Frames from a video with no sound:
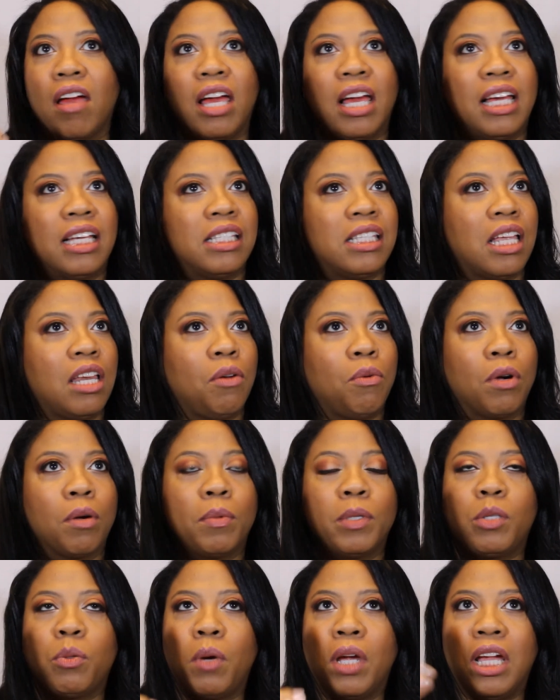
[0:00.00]
is anywhere
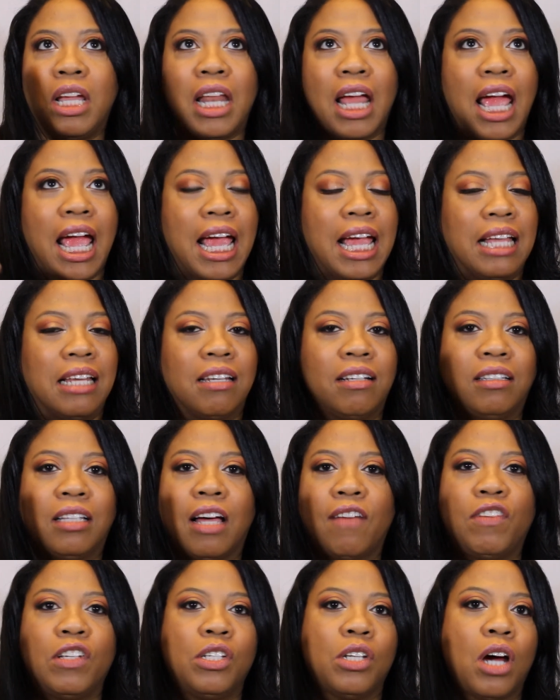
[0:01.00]
between $8 and
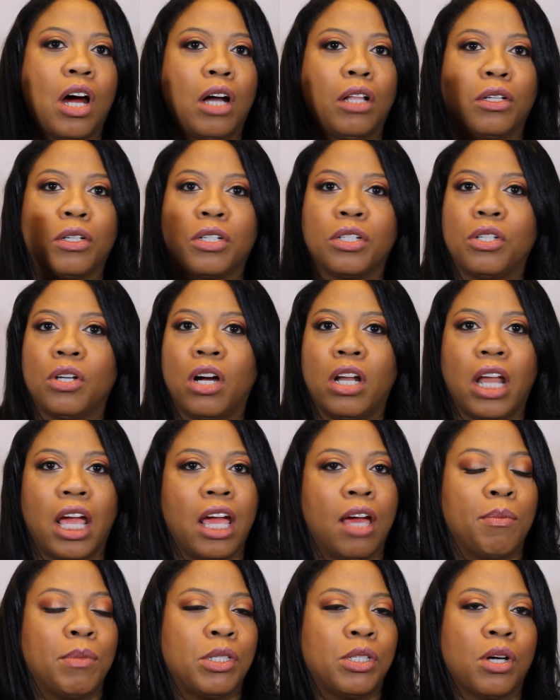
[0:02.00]
$11 on
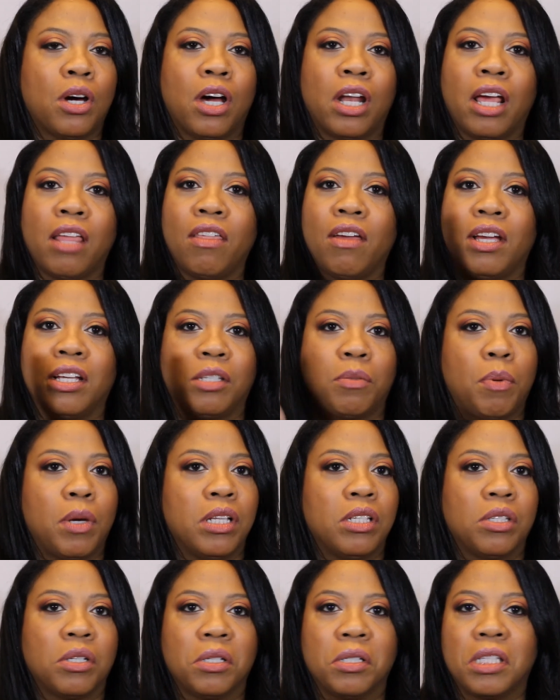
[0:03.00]
Amazon. I think it
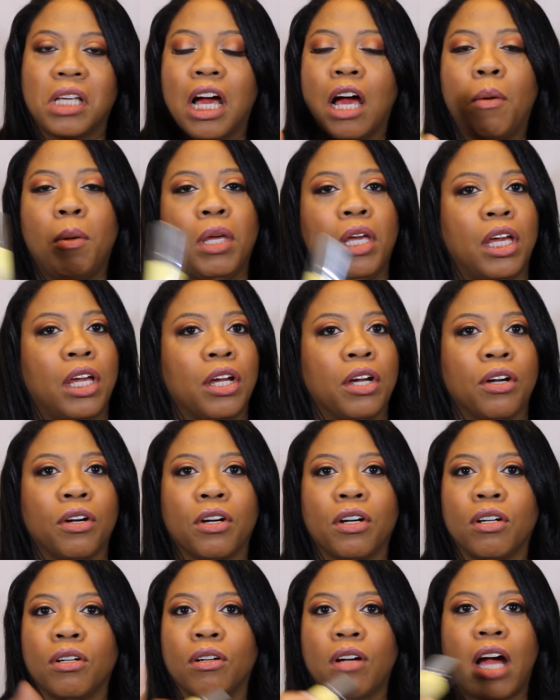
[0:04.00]
depends on time of year
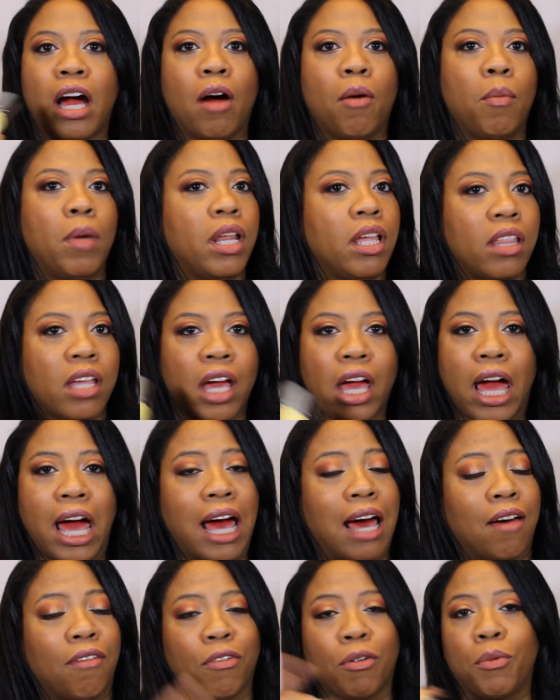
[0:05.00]
or how many they
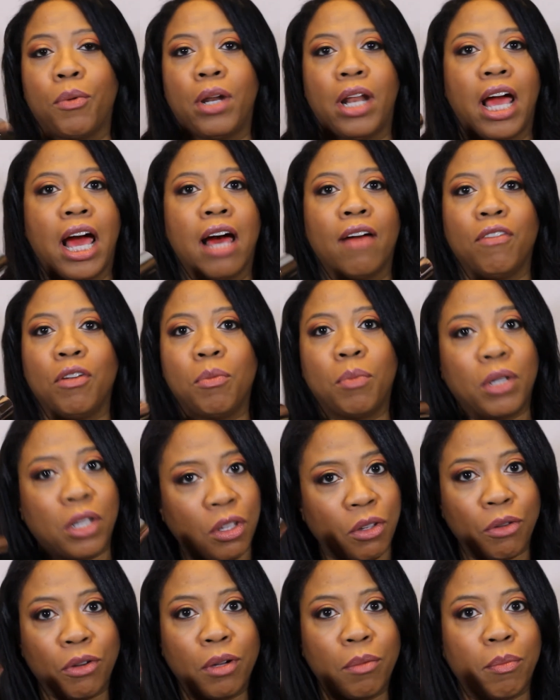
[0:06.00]
have or what have you, but
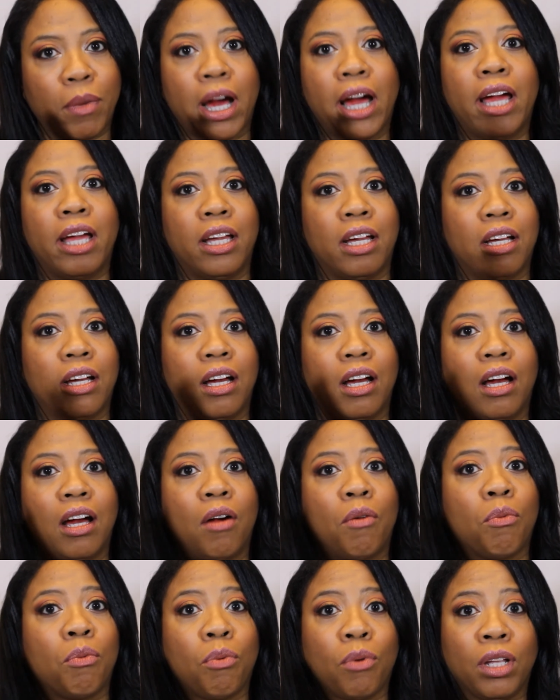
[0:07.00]
you can buy
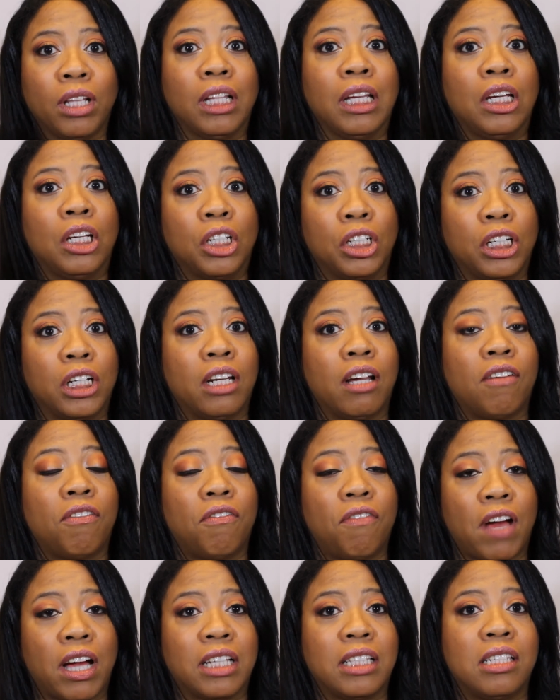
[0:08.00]
a really good,
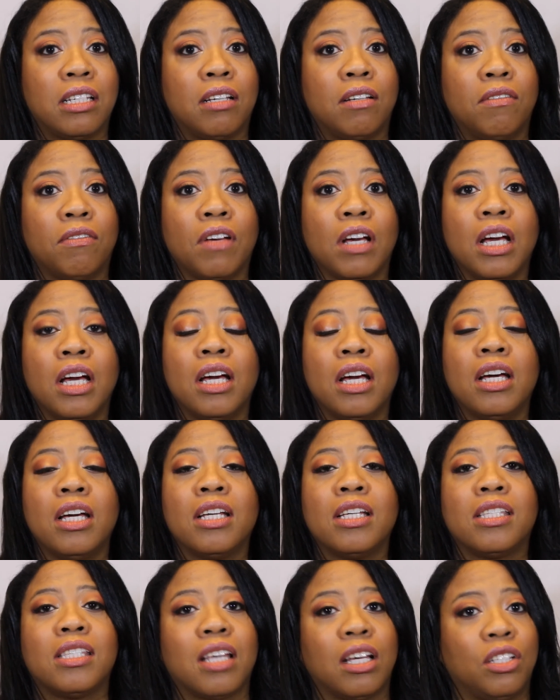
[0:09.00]
effective
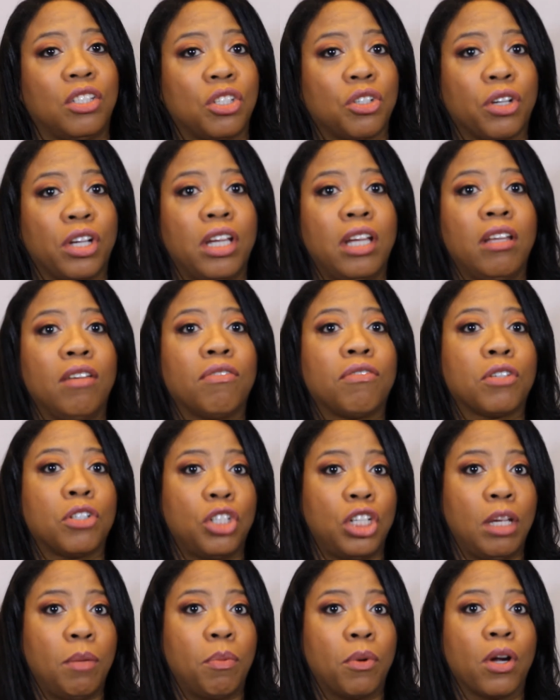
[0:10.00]
sunscreen for
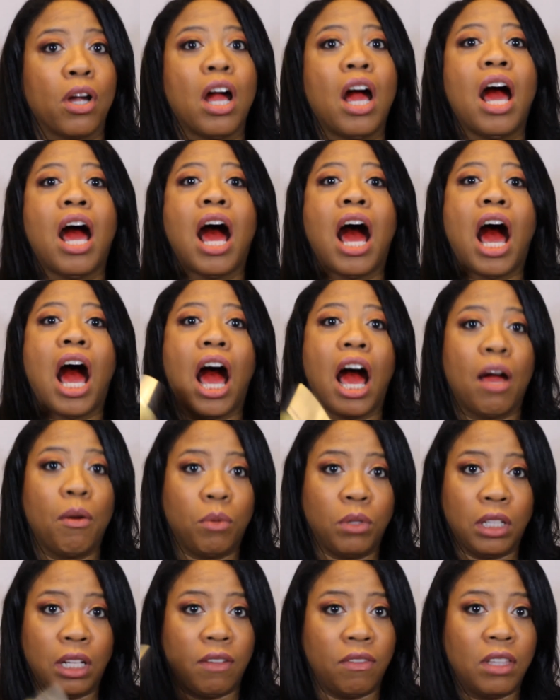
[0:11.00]
cheaper. I
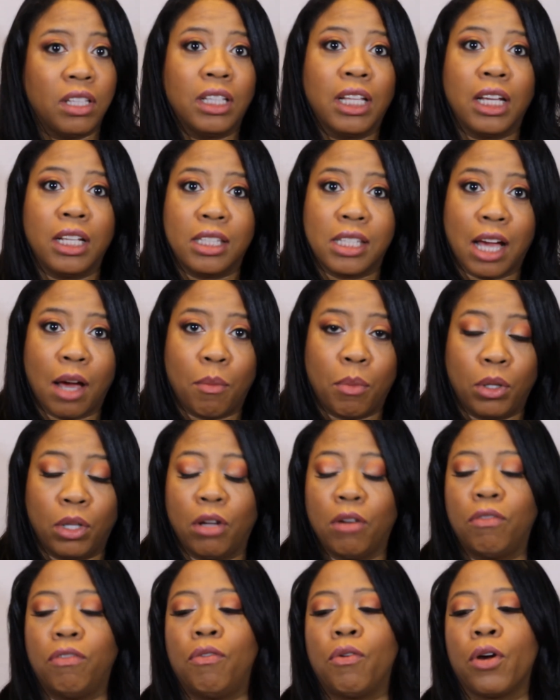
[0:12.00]
will leave the link down
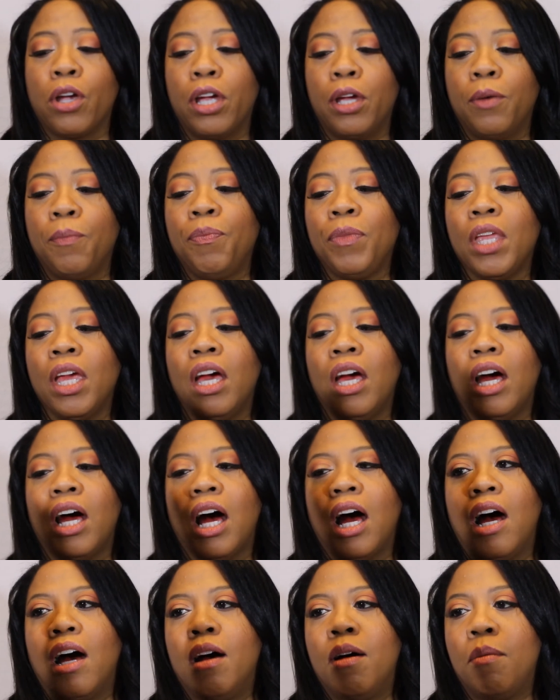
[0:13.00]
below for you.
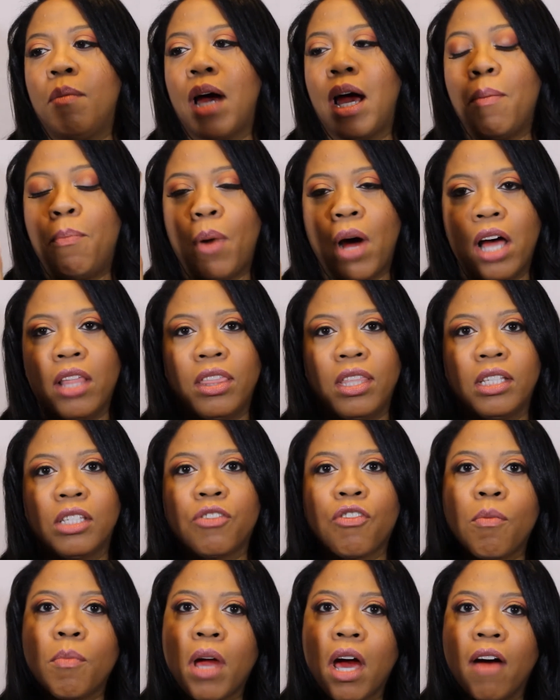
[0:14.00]
I bought
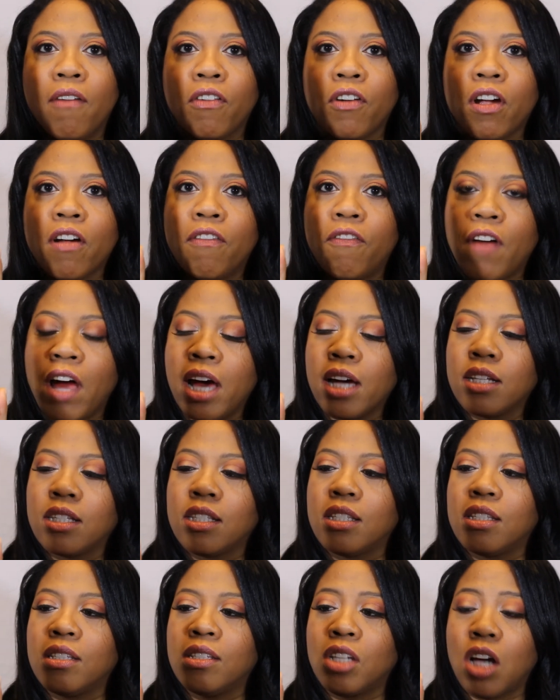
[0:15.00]
this from
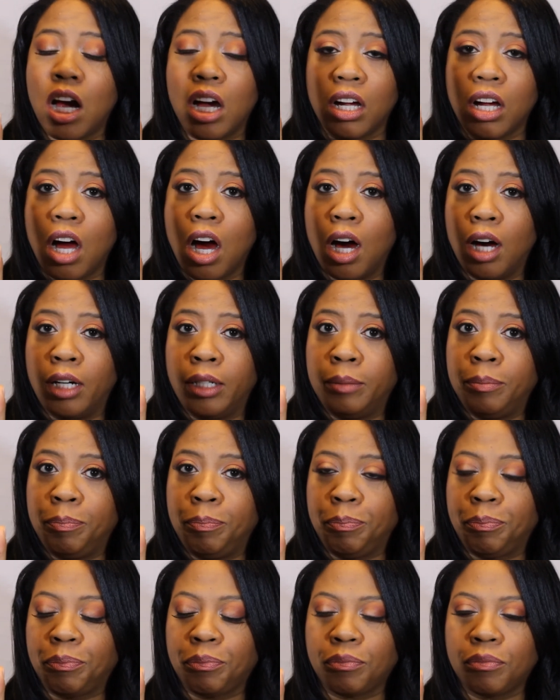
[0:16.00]
coverfx.com.
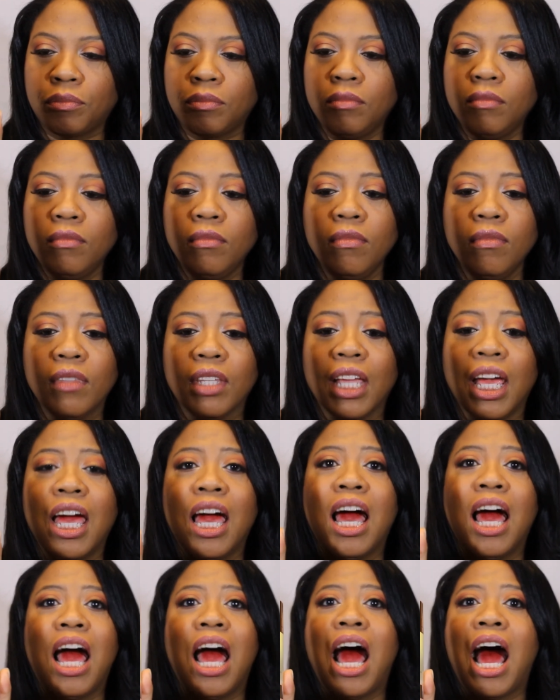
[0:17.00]

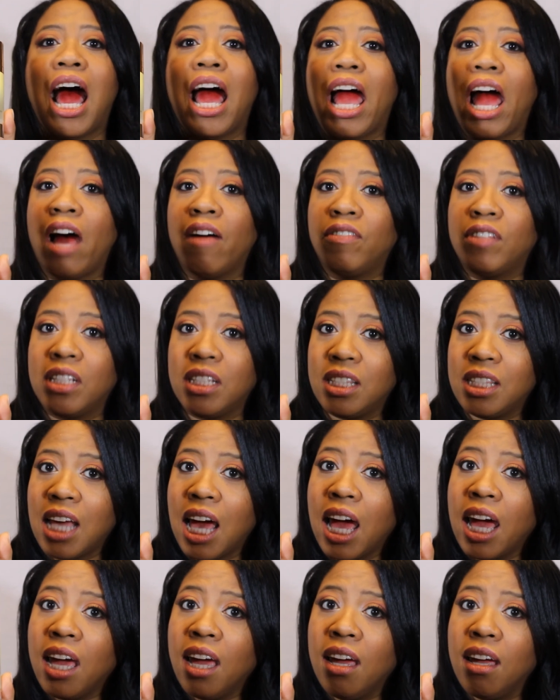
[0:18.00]
I have to
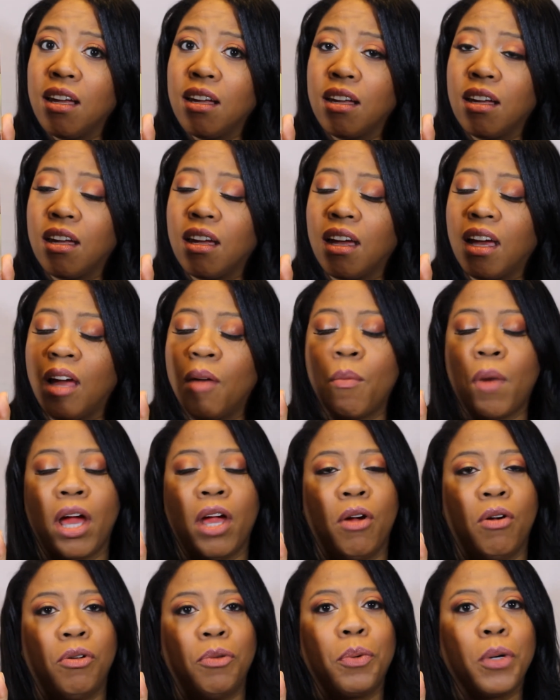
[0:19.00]
say, in
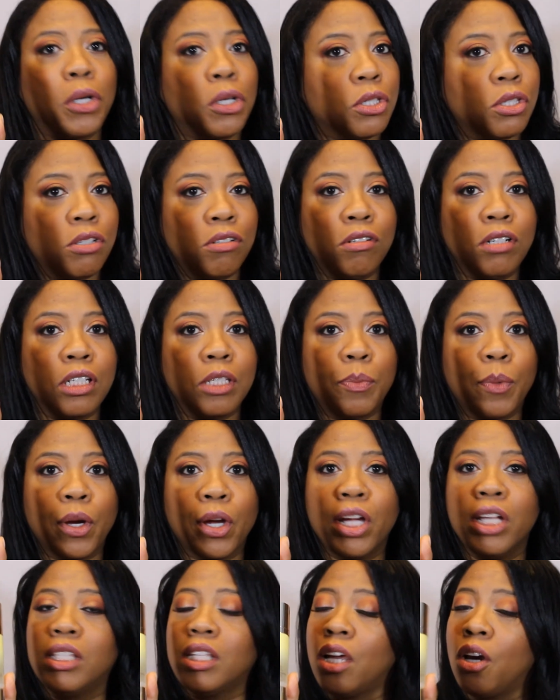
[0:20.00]
my own personal
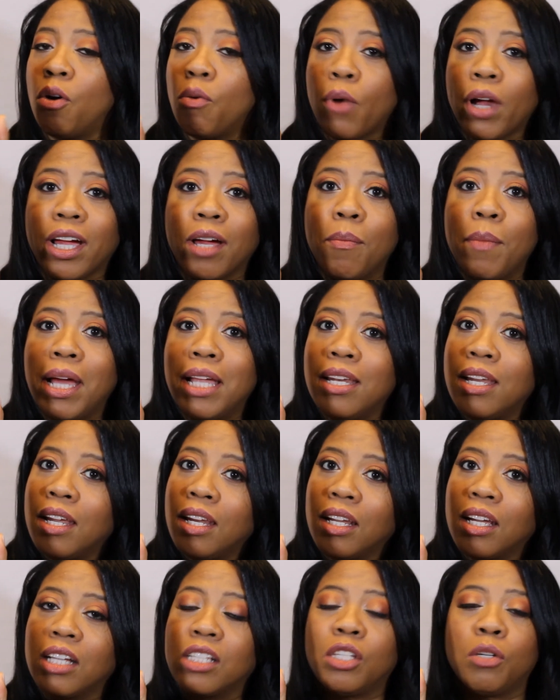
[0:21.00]
experience, I don't recommend
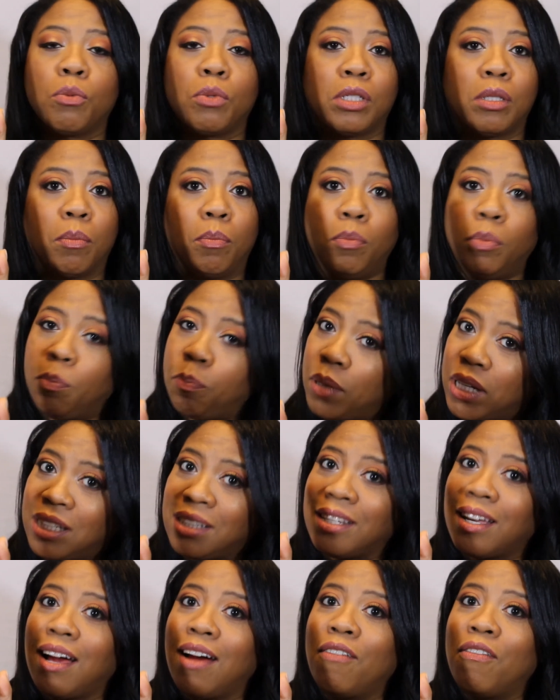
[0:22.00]
it because it was a
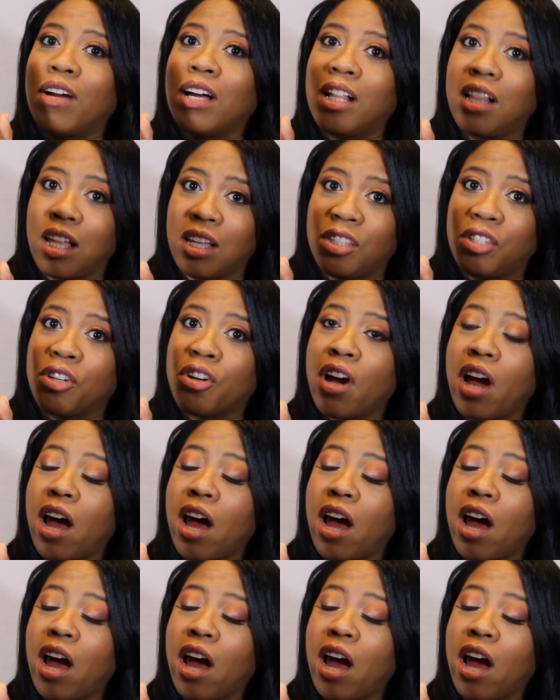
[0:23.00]
bit of a cluster